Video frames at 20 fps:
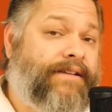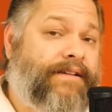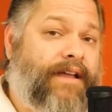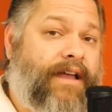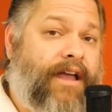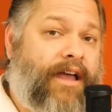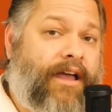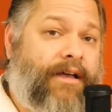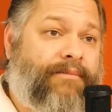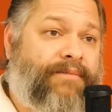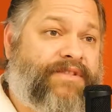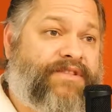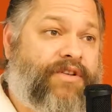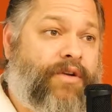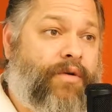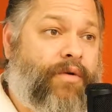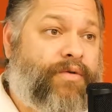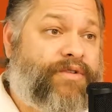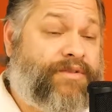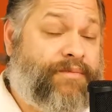Um,
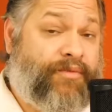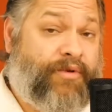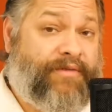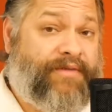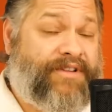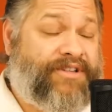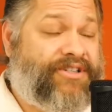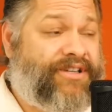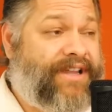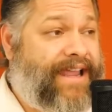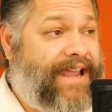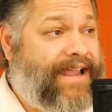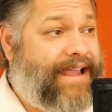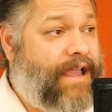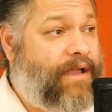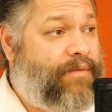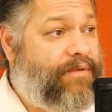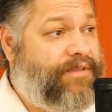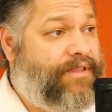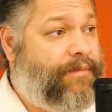so it was a privilege to hang
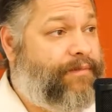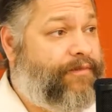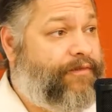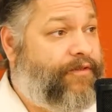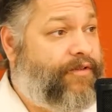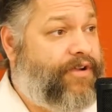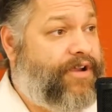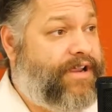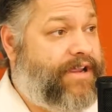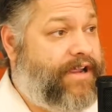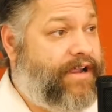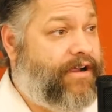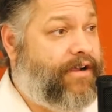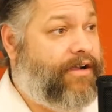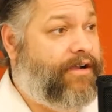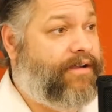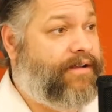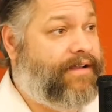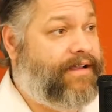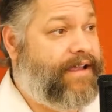out with them for a
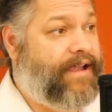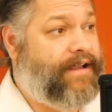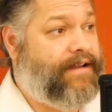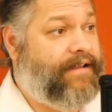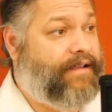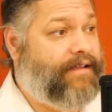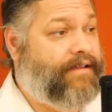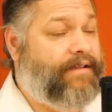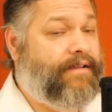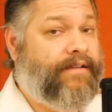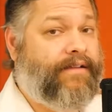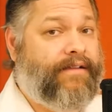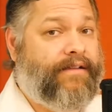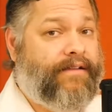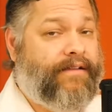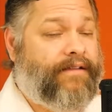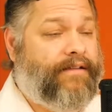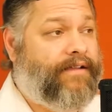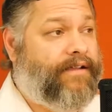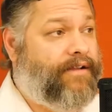year and kind of,
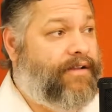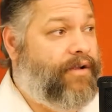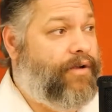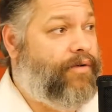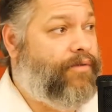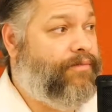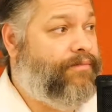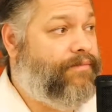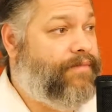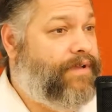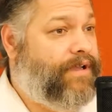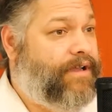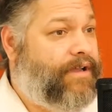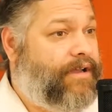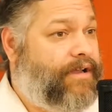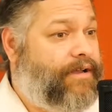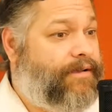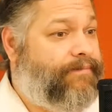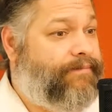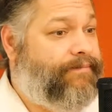you know,
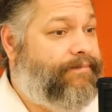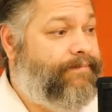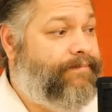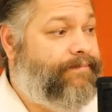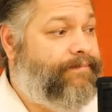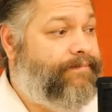um,